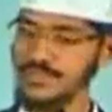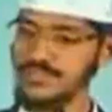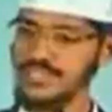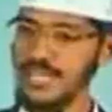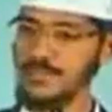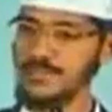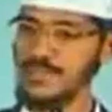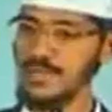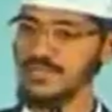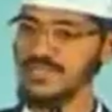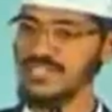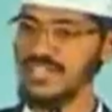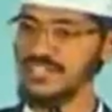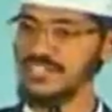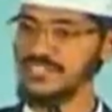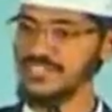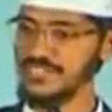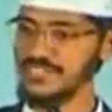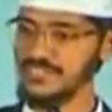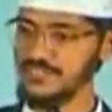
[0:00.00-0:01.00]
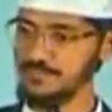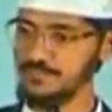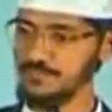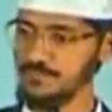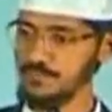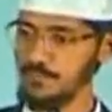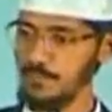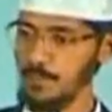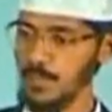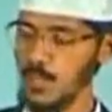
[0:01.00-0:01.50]
chapter number 36,
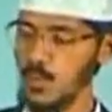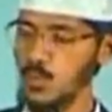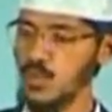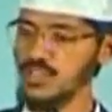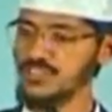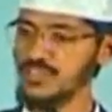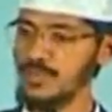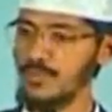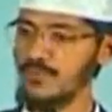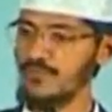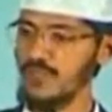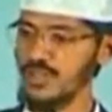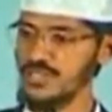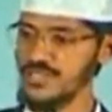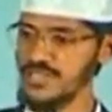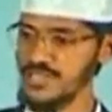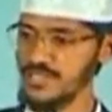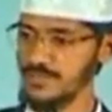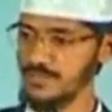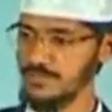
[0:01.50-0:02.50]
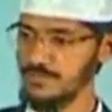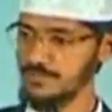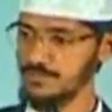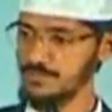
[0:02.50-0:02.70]
verse number 40,